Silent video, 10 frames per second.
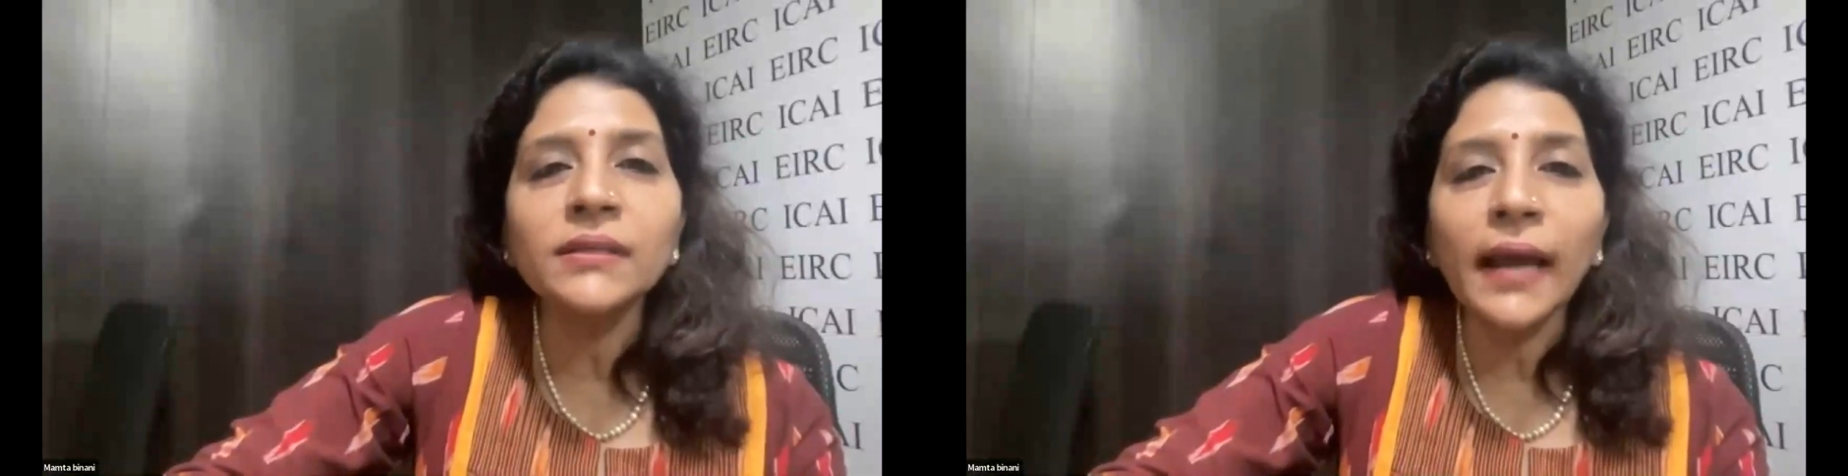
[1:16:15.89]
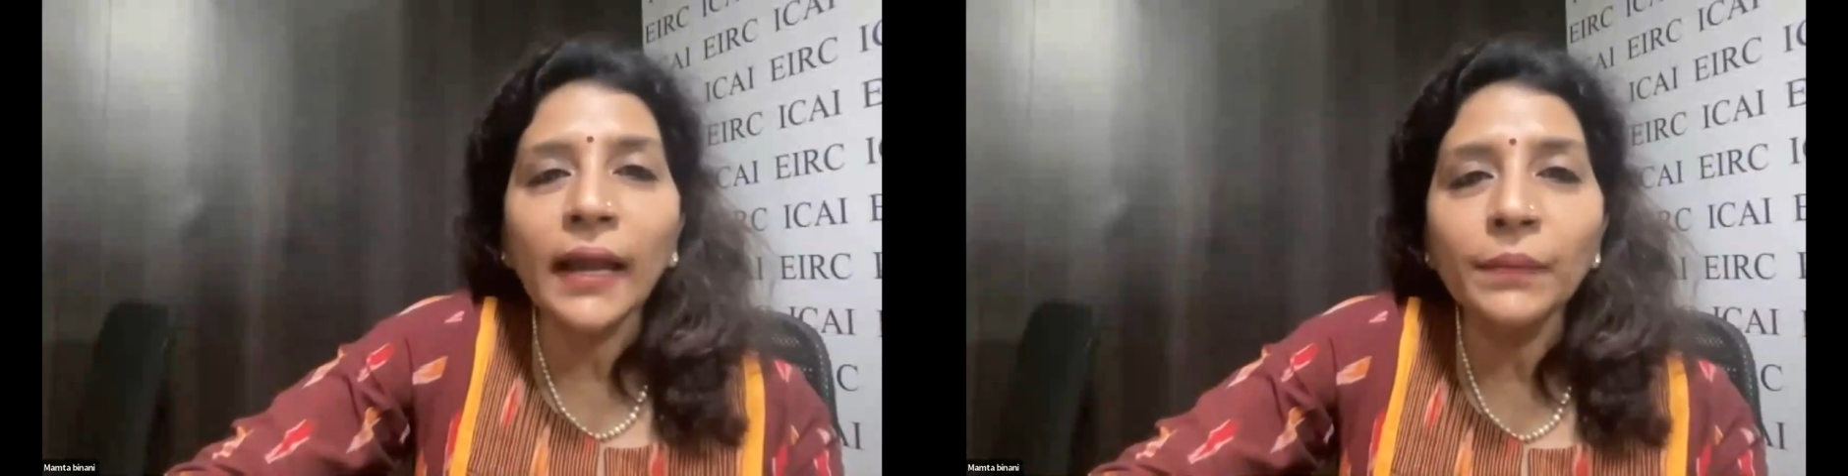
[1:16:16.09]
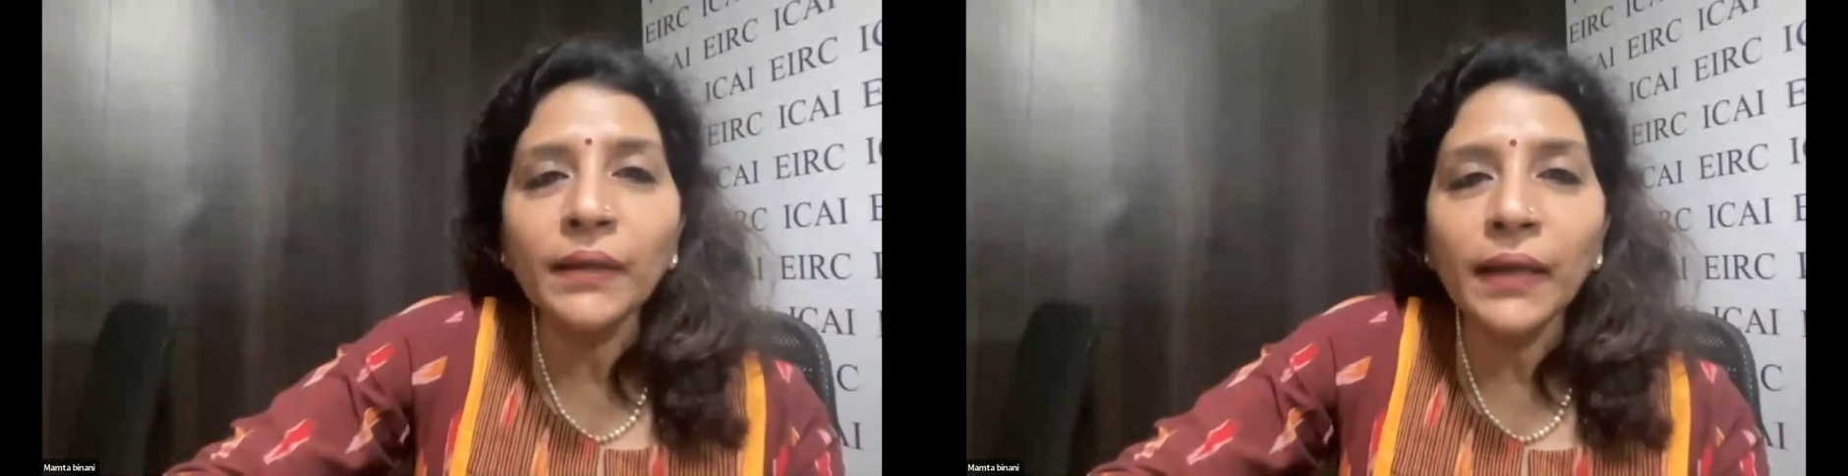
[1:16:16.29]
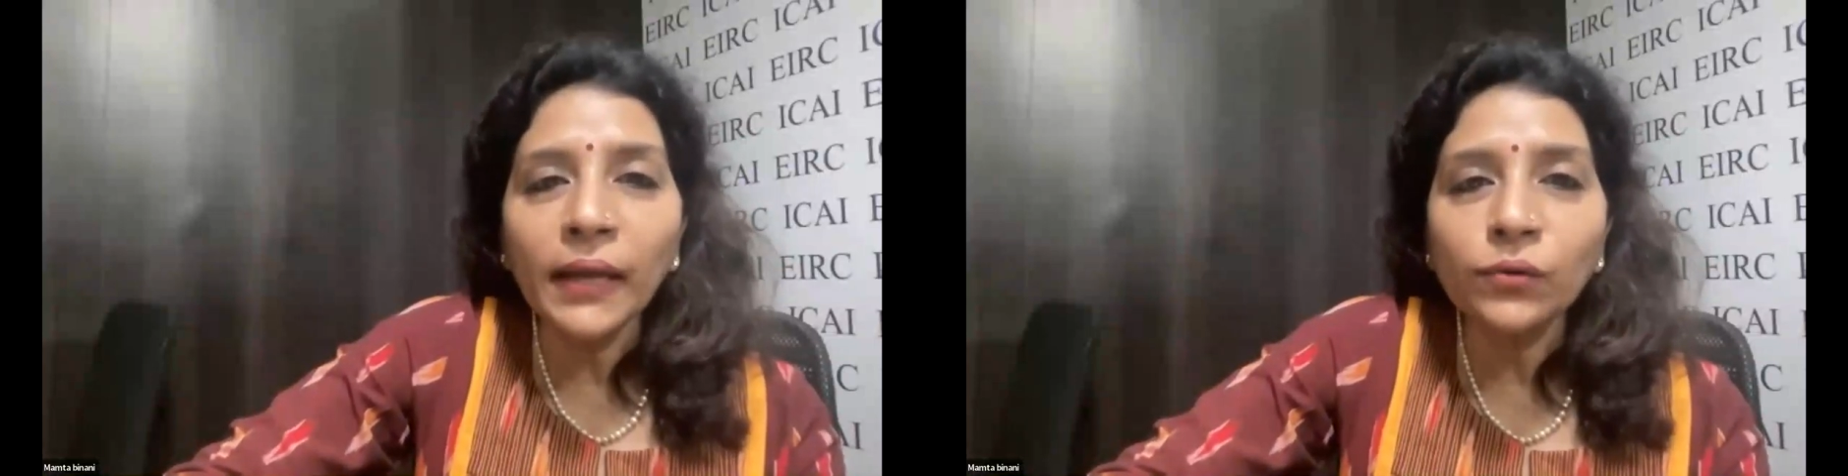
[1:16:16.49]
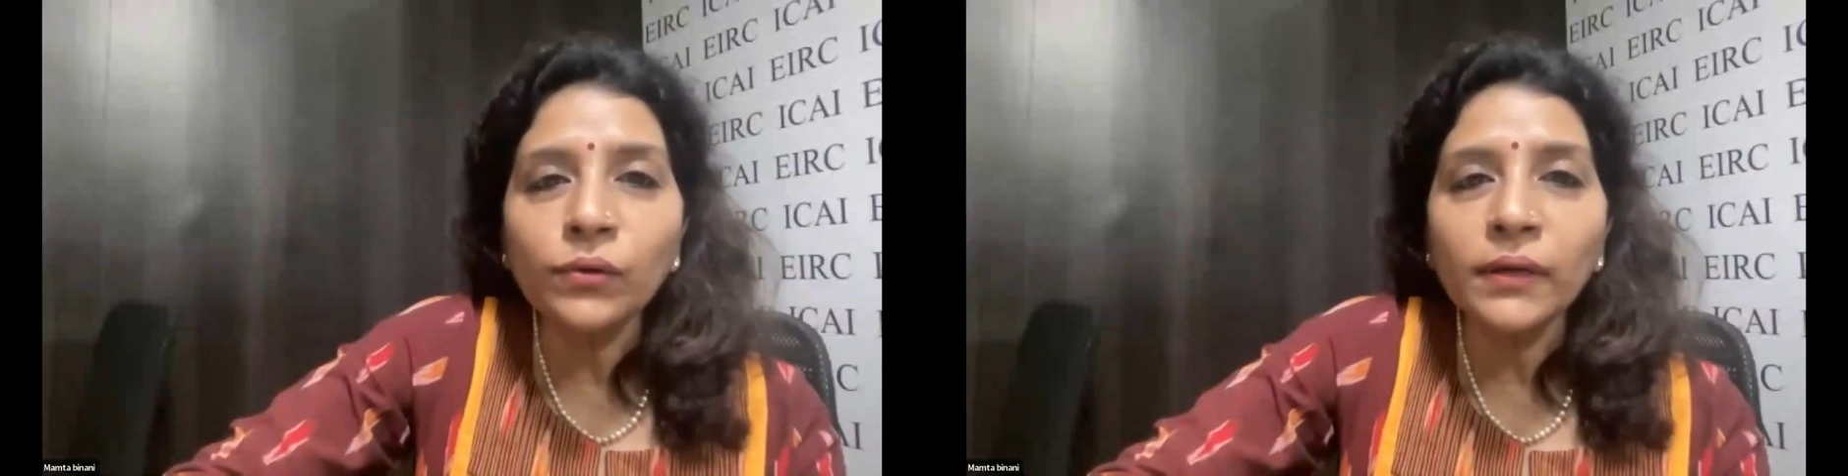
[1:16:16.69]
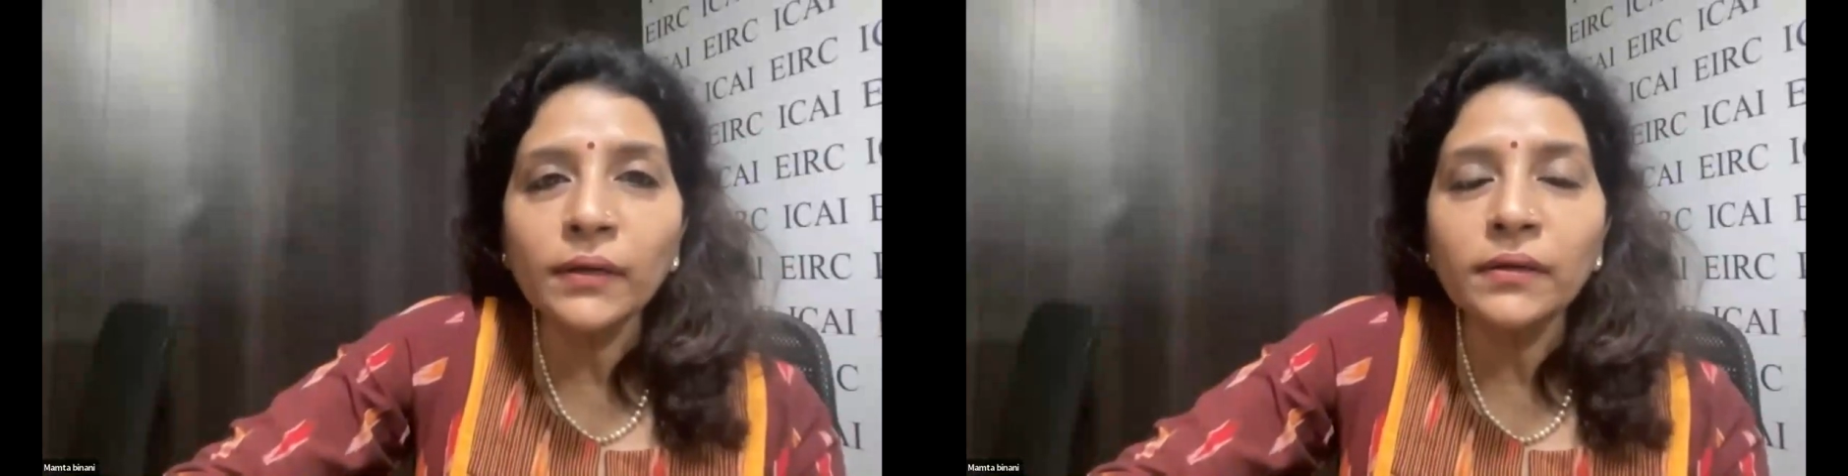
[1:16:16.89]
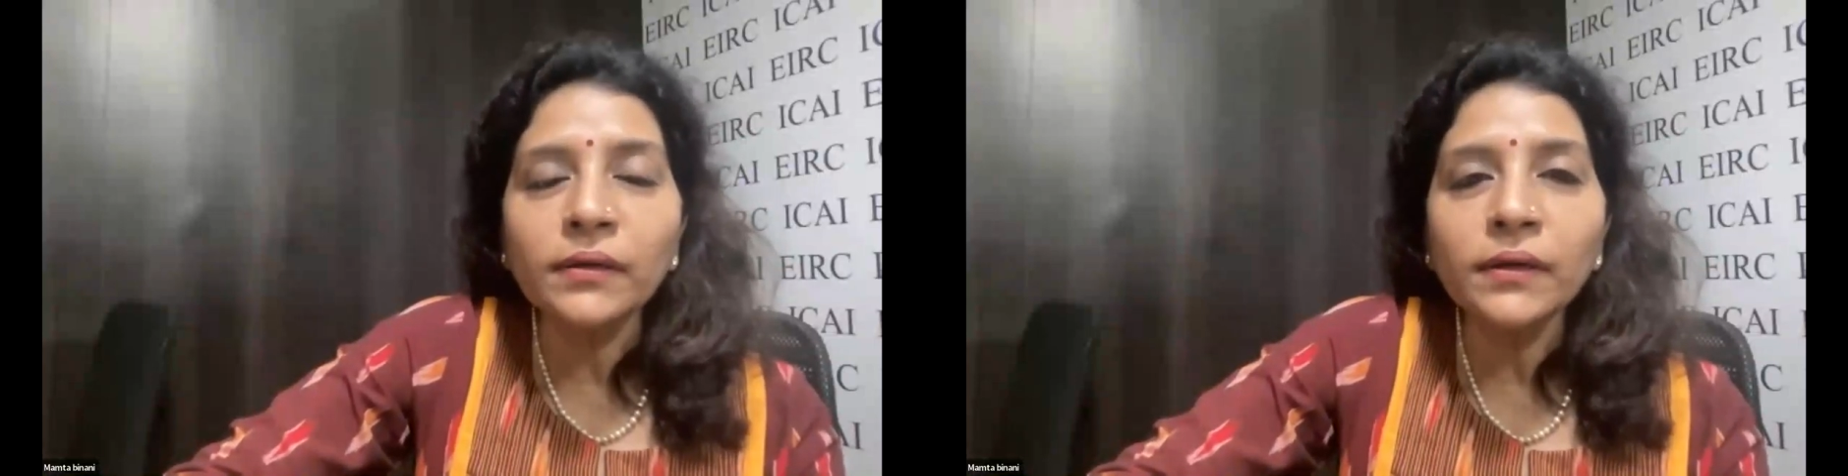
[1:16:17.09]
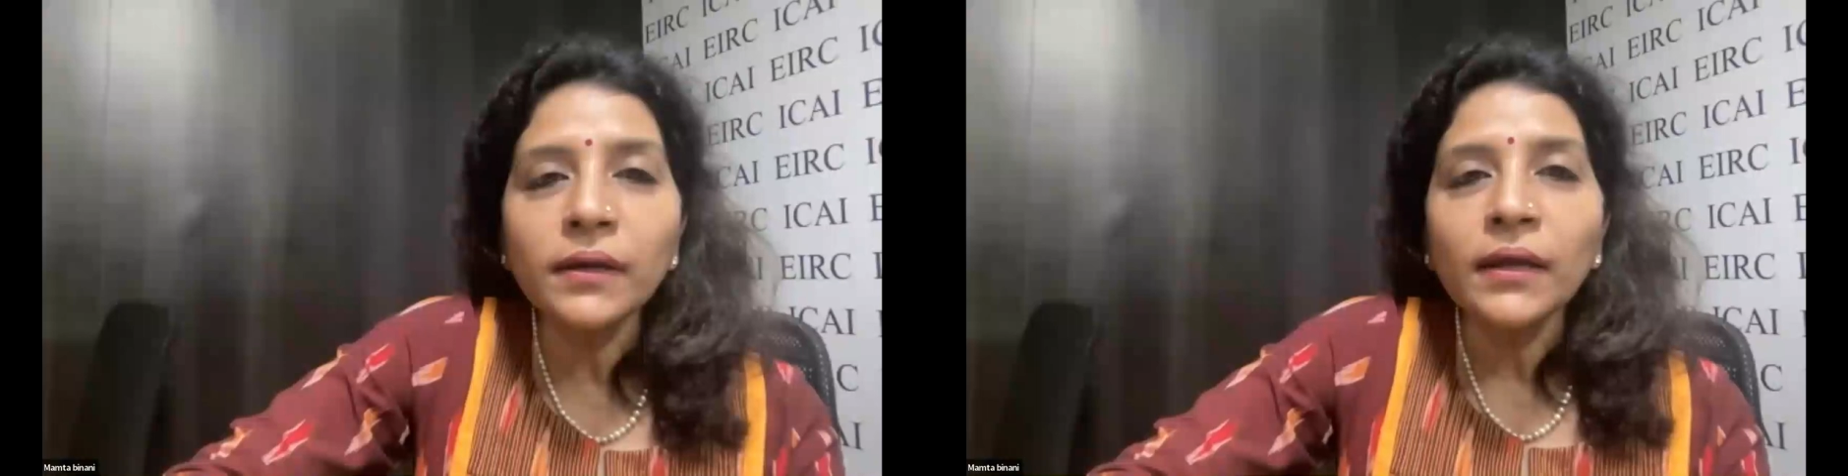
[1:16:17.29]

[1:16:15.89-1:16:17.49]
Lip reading: can be calculated